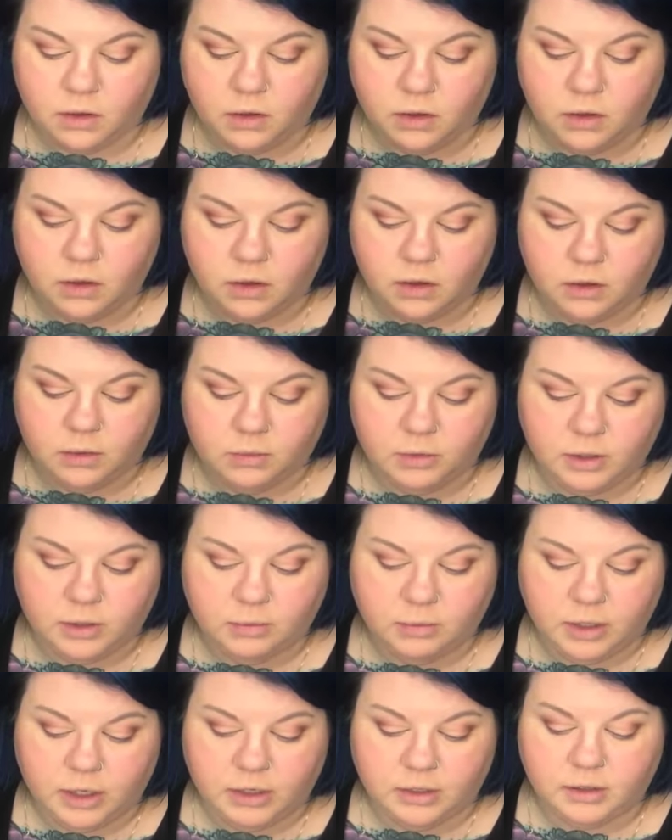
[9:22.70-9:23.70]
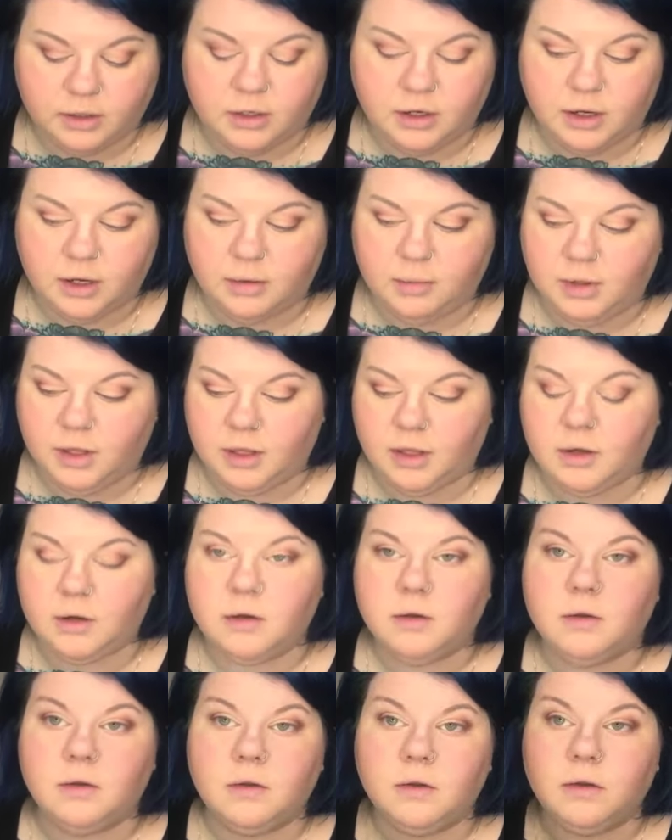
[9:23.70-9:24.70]
and I'm gonna barely dab it.
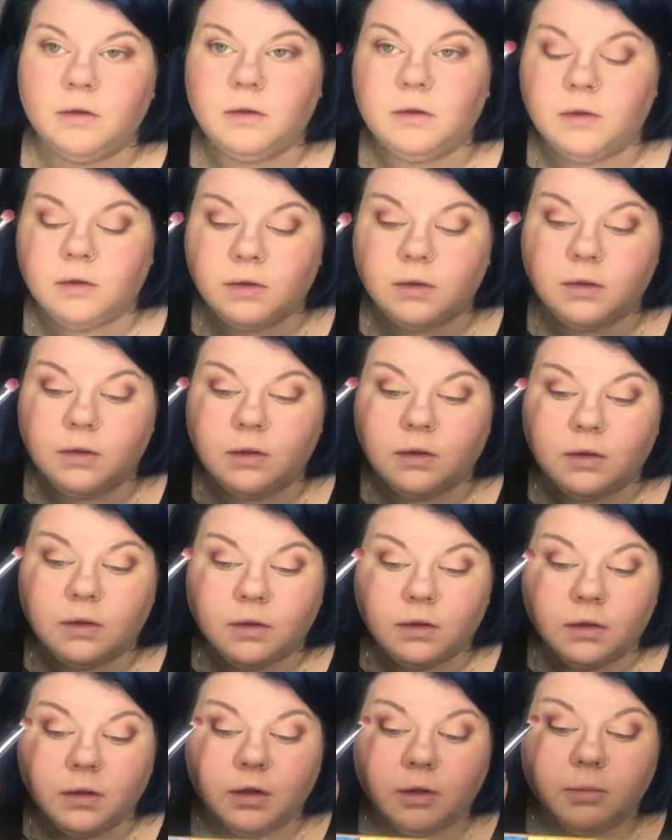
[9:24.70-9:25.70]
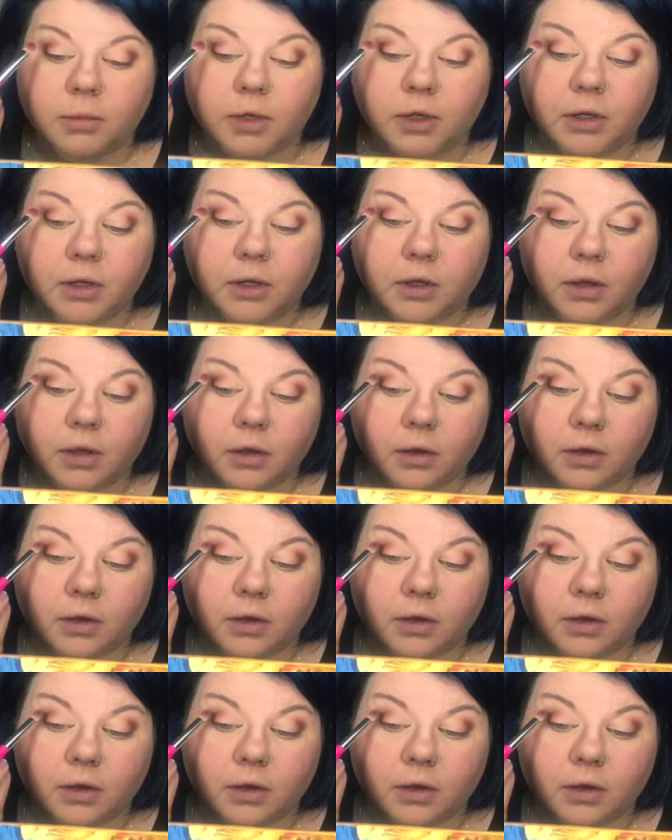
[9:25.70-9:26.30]
I'm gonna